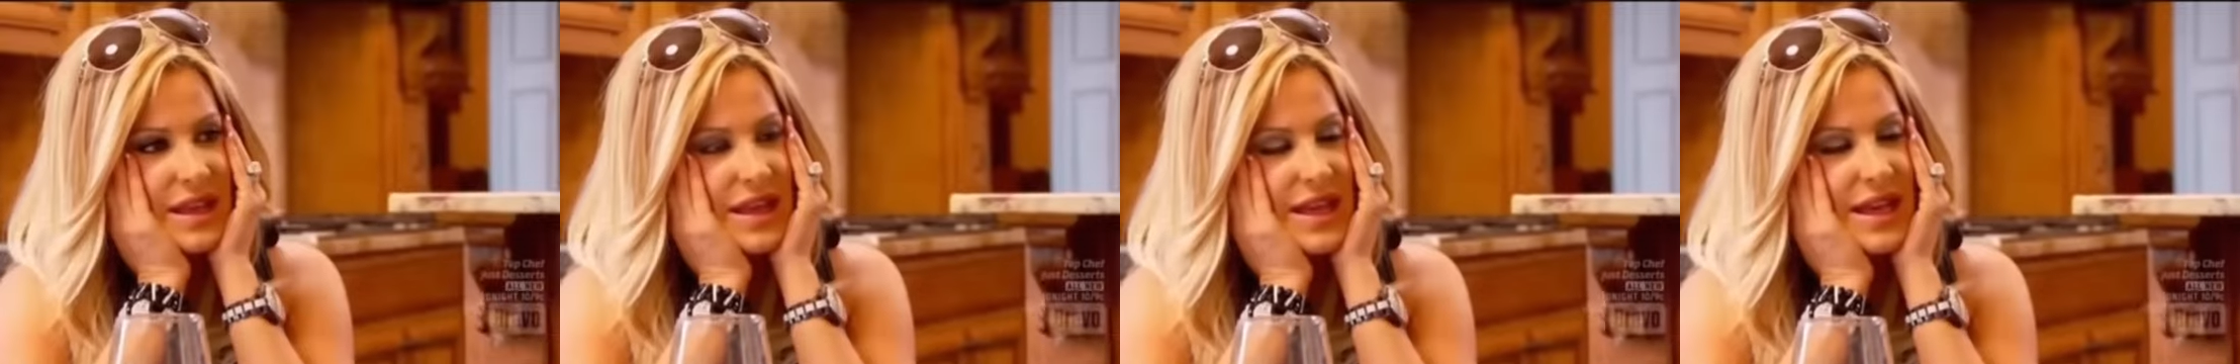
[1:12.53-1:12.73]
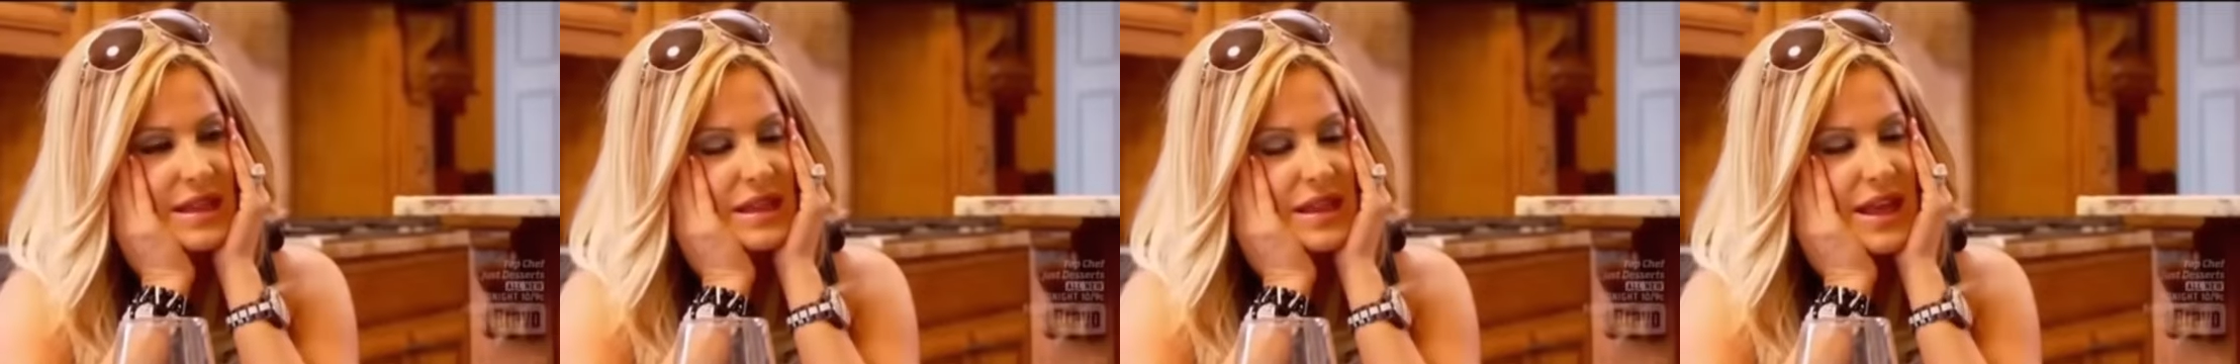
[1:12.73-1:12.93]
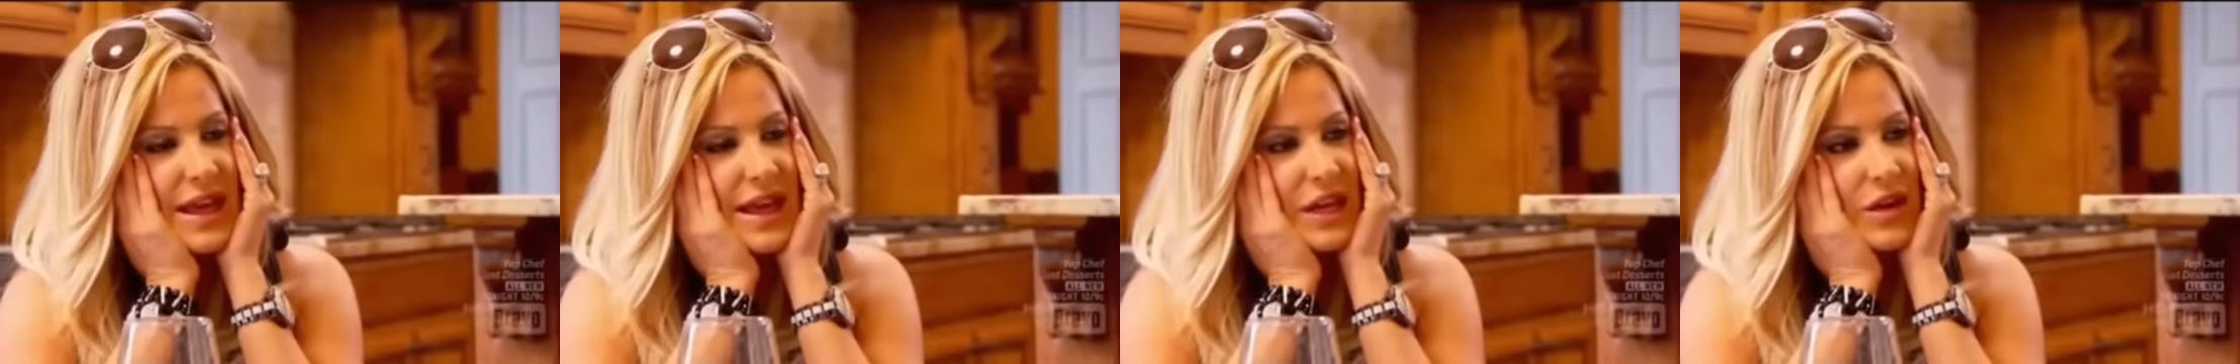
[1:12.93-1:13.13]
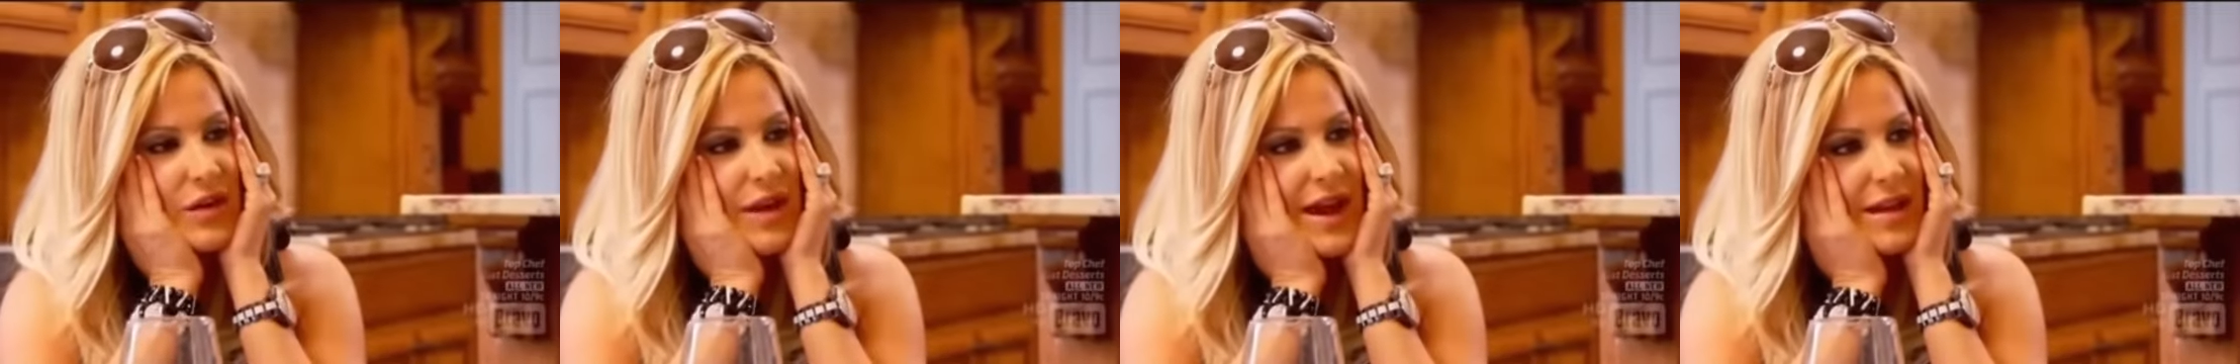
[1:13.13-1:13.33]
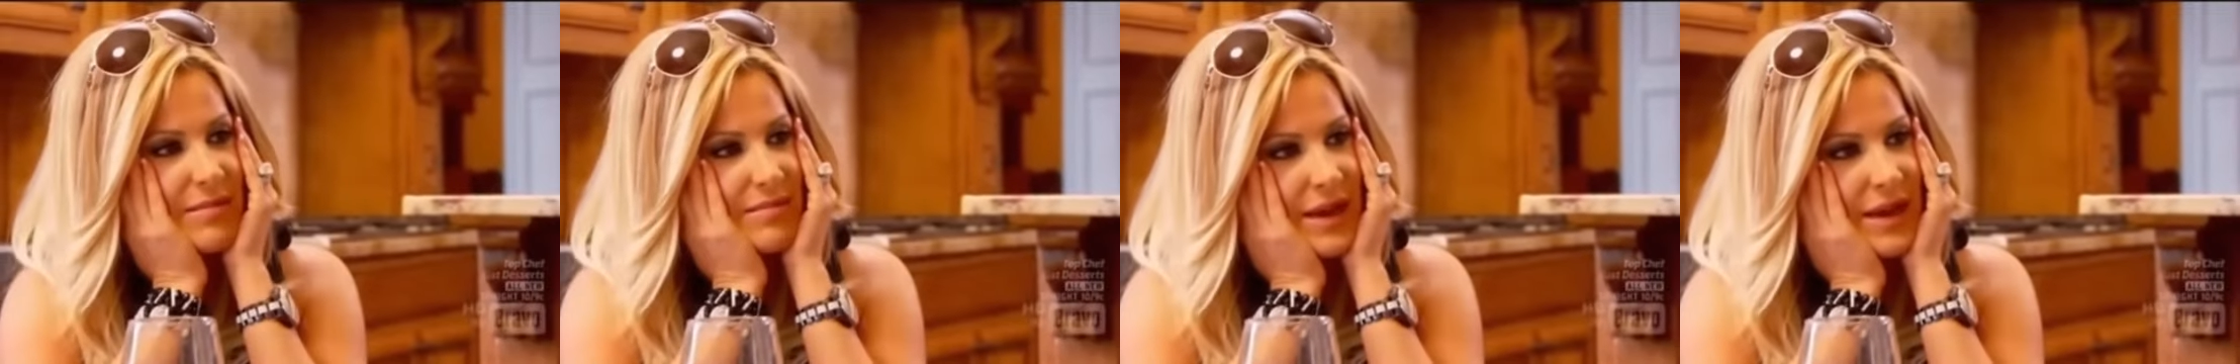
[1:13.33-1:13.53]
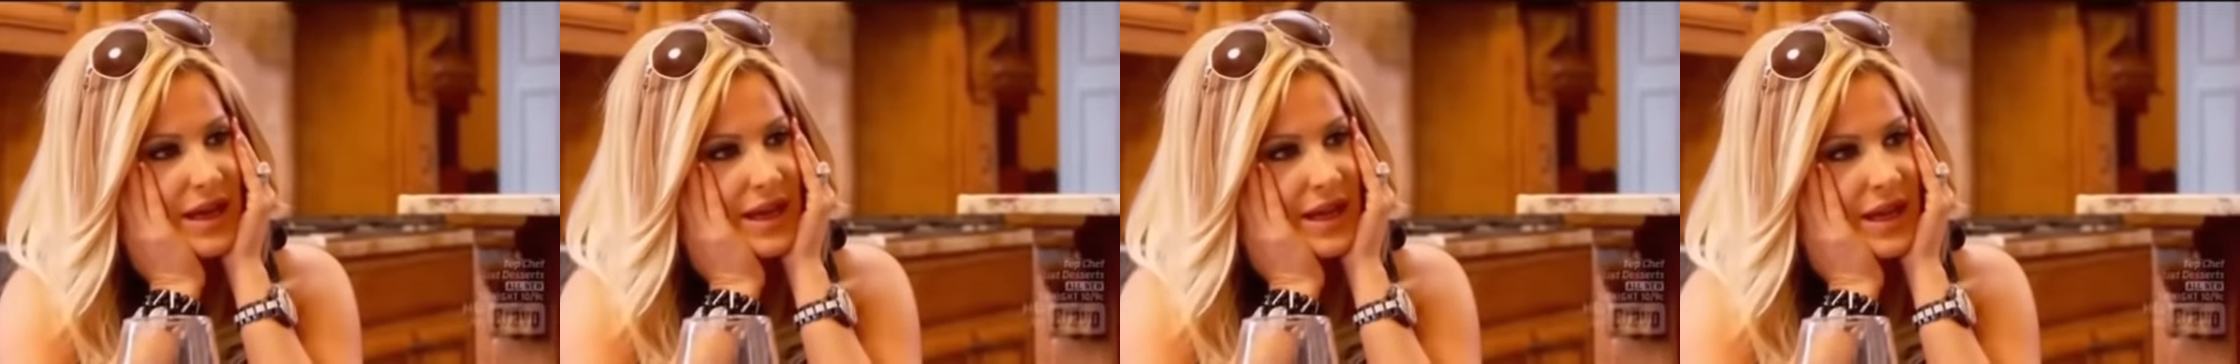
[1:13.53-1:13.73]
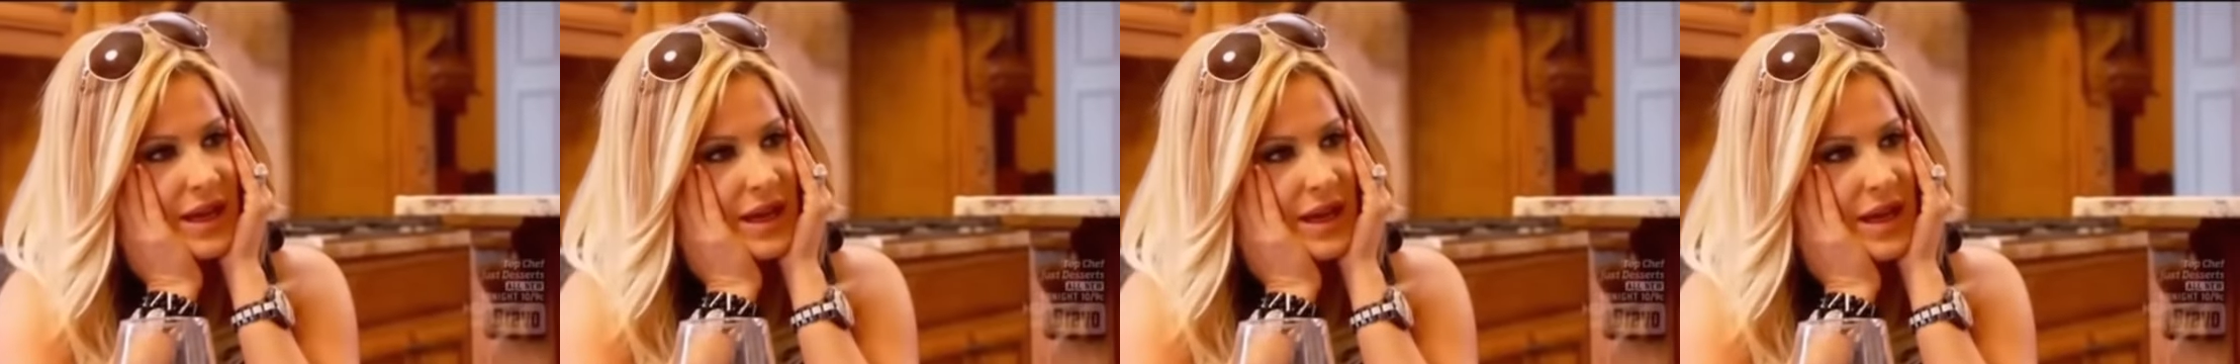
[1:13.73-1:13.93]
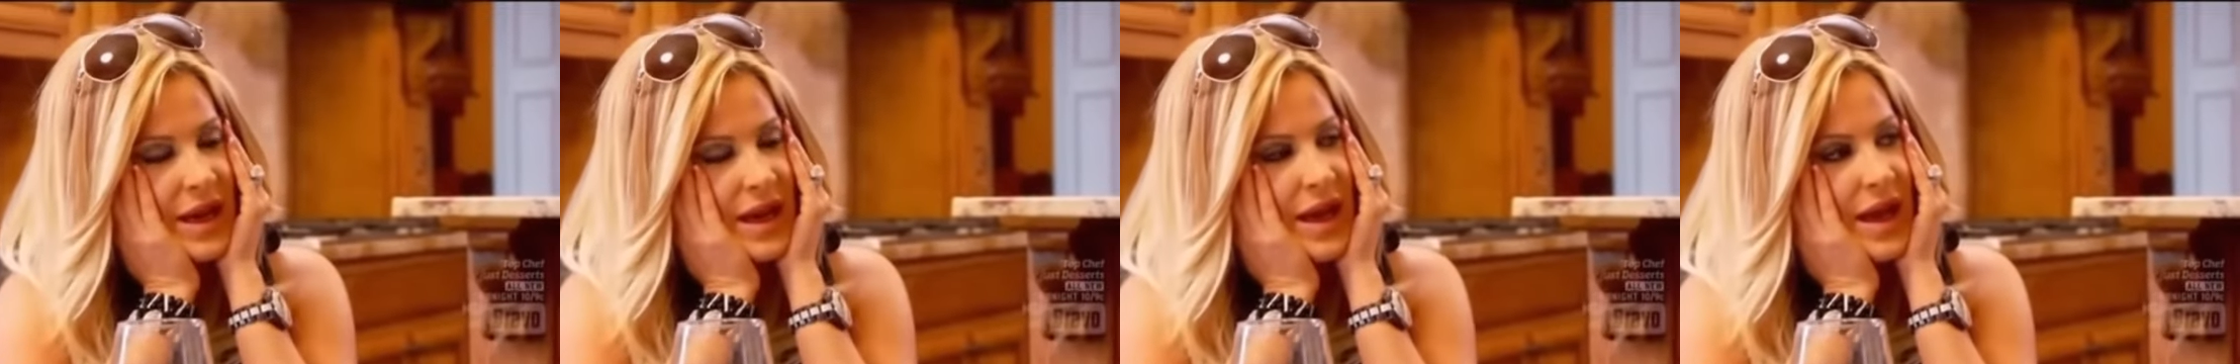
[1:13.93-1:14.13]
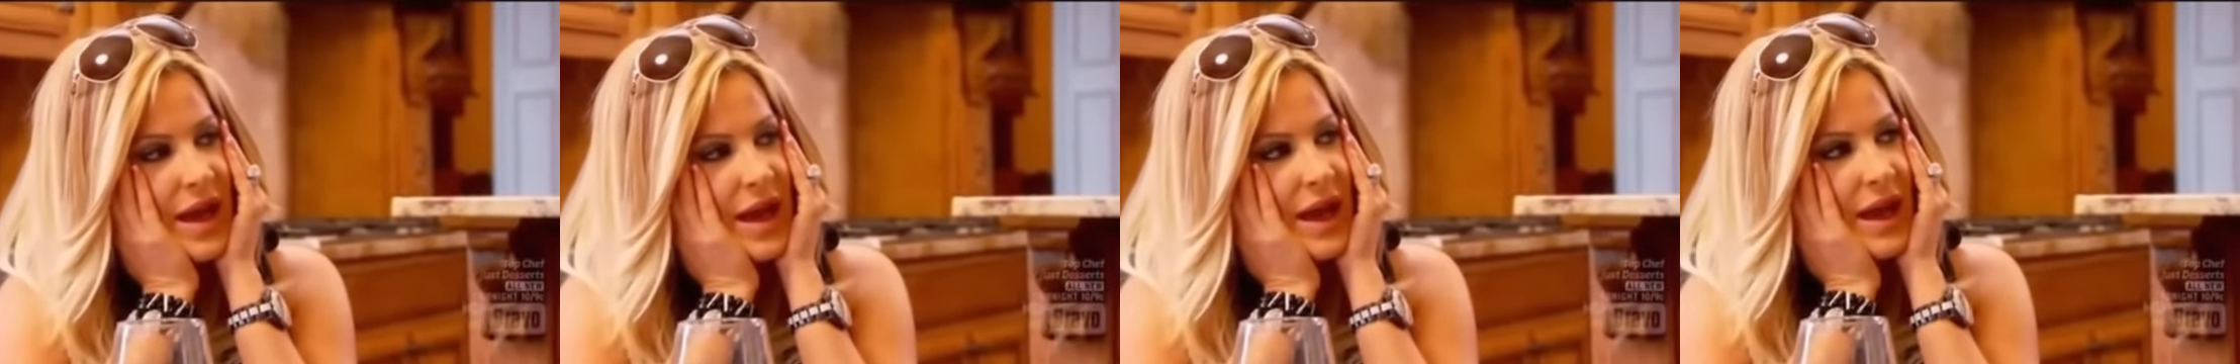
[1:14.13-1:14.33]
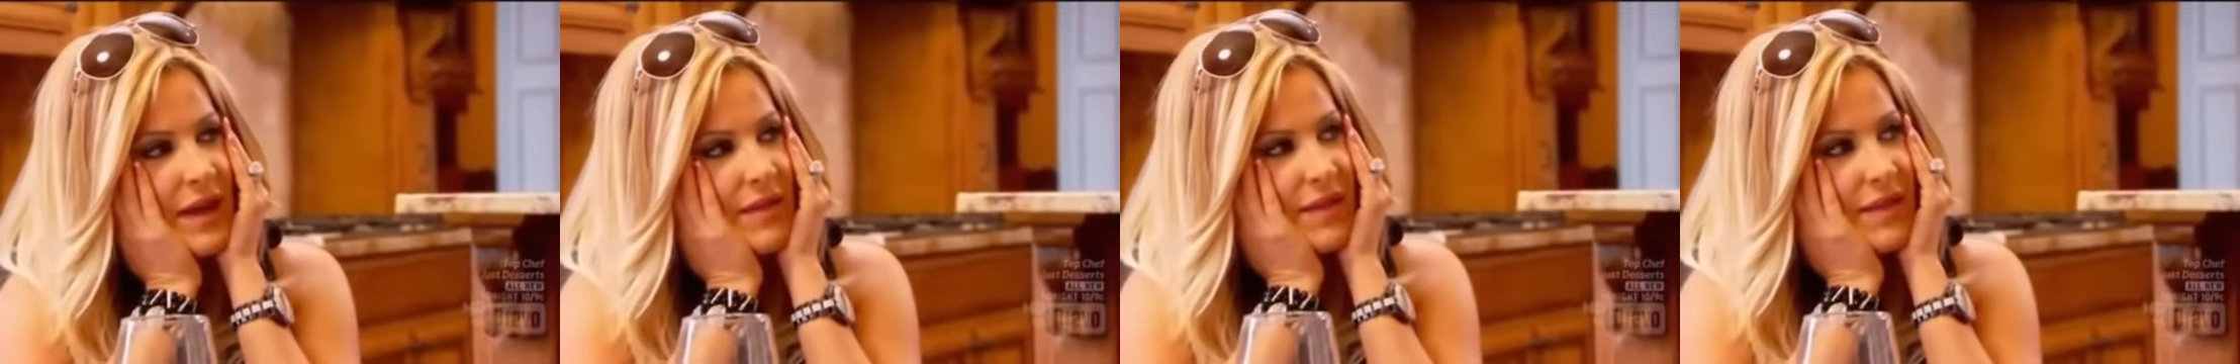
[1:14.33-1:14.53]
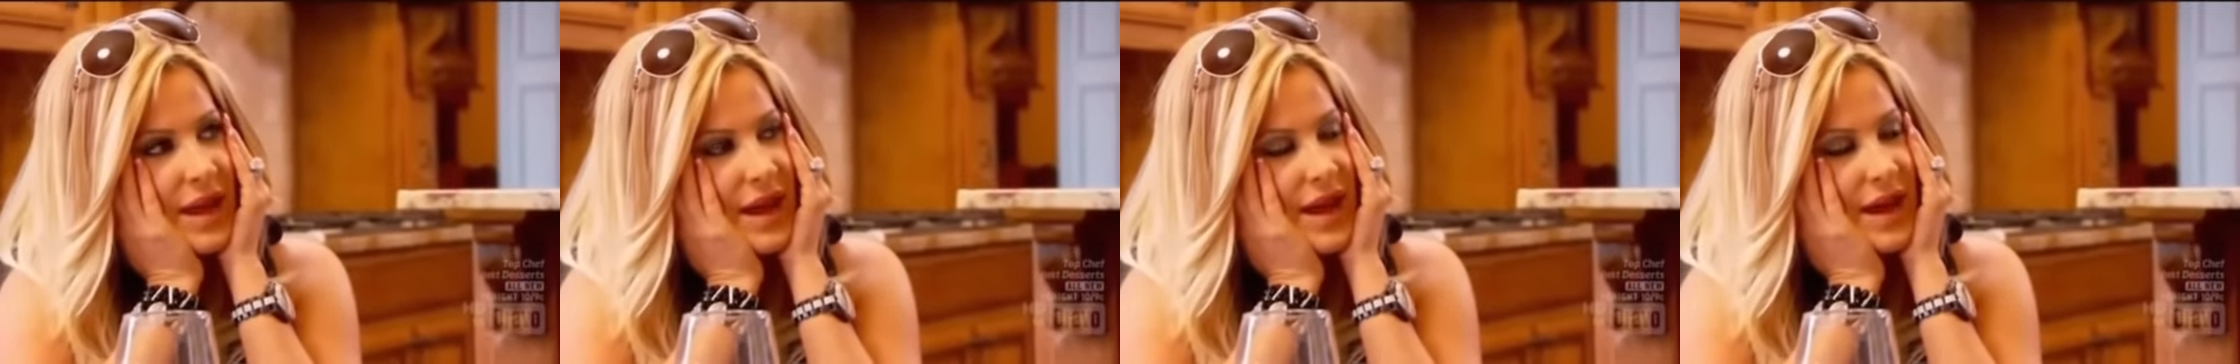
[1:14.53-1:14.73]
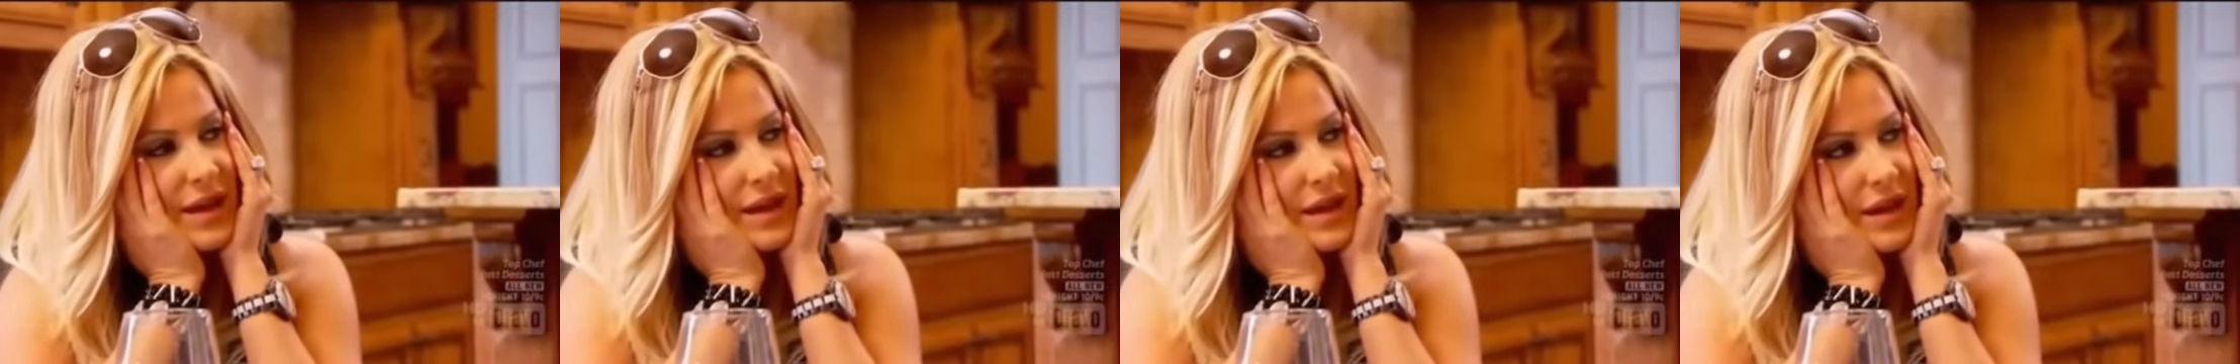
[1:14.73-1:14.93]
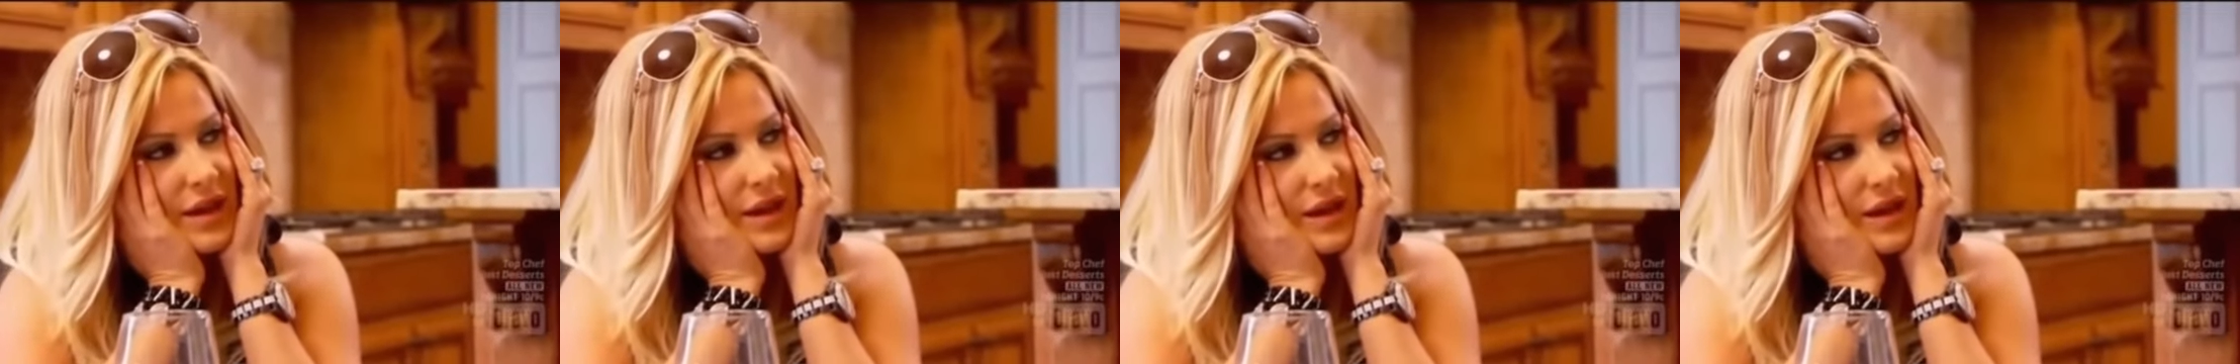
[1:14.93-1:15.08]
me that he had lent Greg money, and that